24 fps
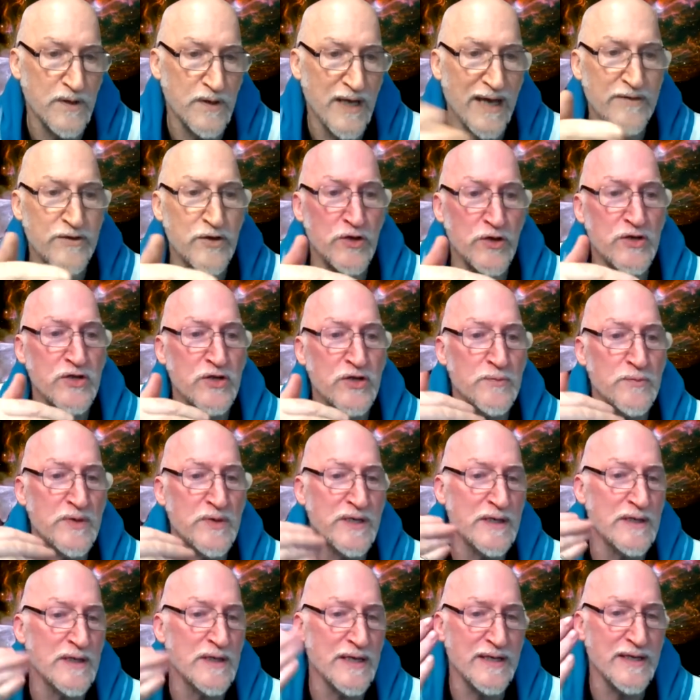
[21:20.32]
and there could
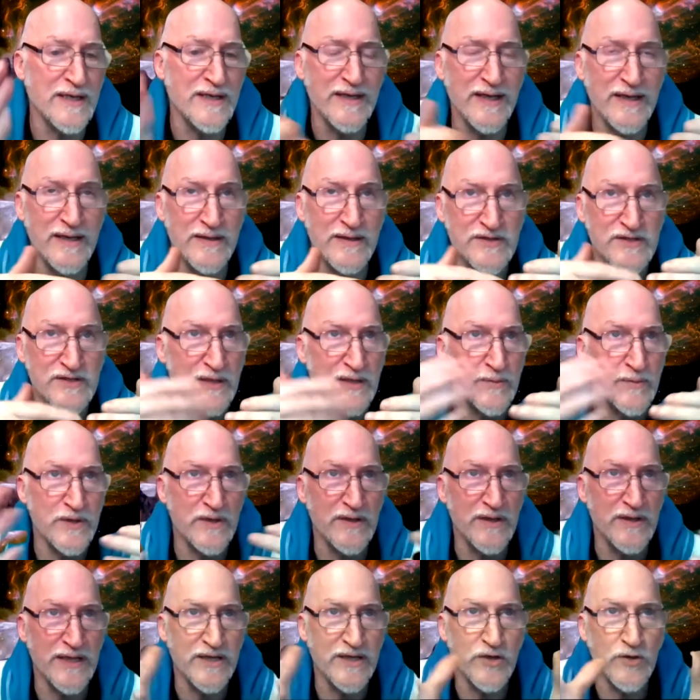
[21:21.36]
be like again some of
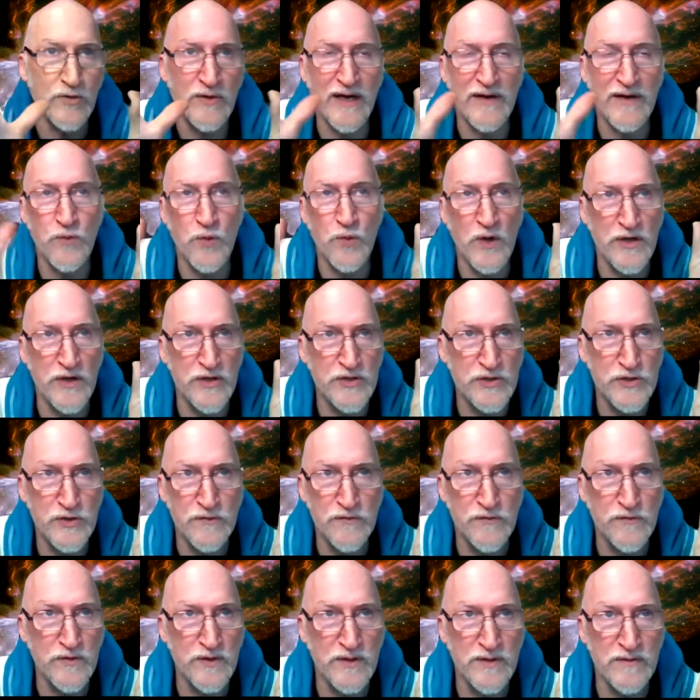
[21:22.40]
like you have one or two
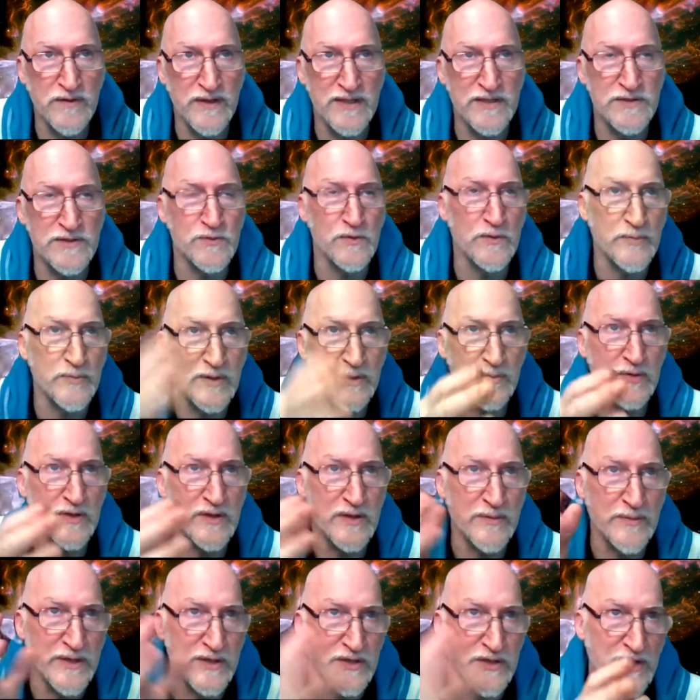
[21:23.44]
free events where people
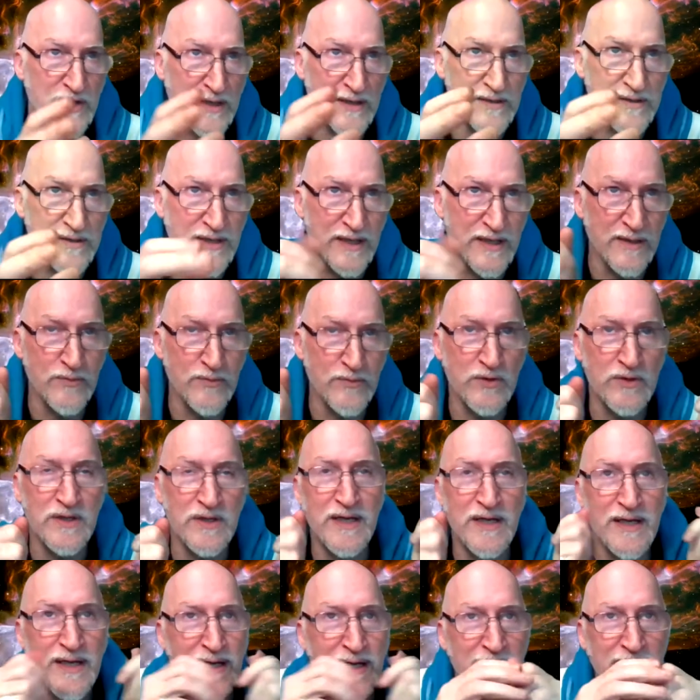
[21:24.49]
come in try the table
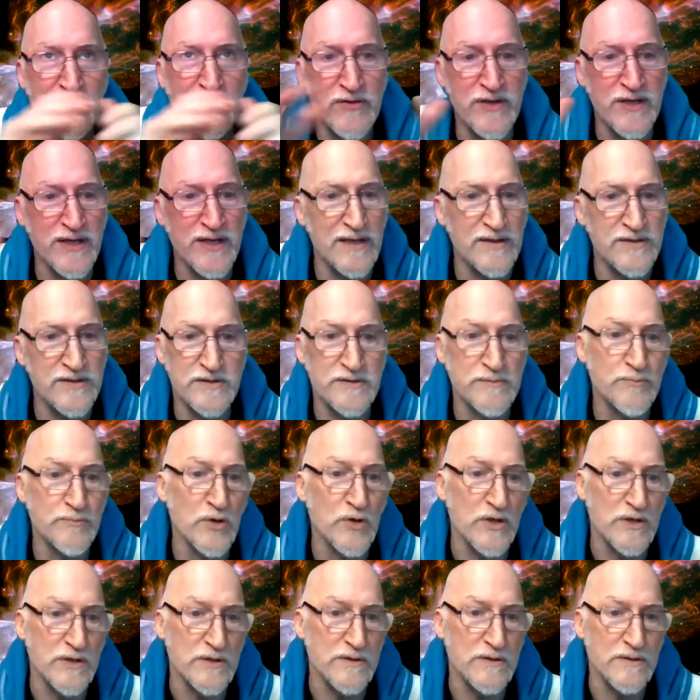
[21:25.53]
and everything else is
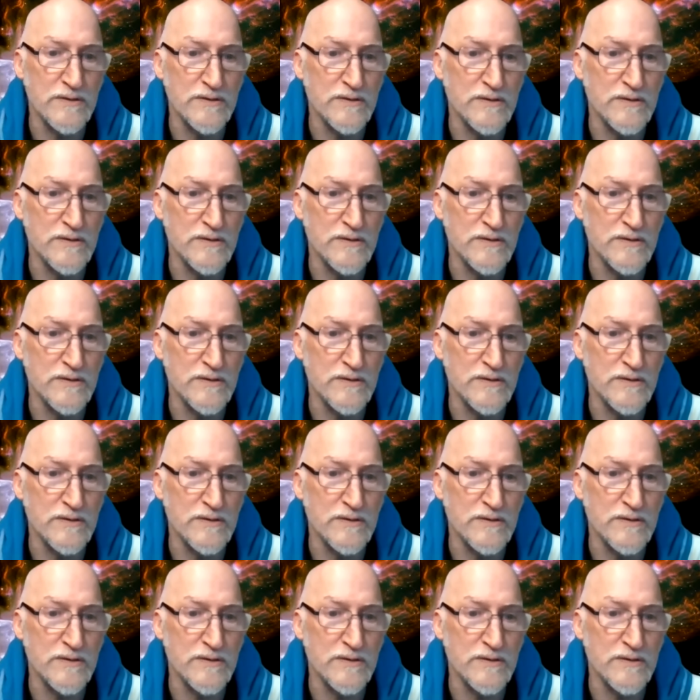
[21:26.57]
booked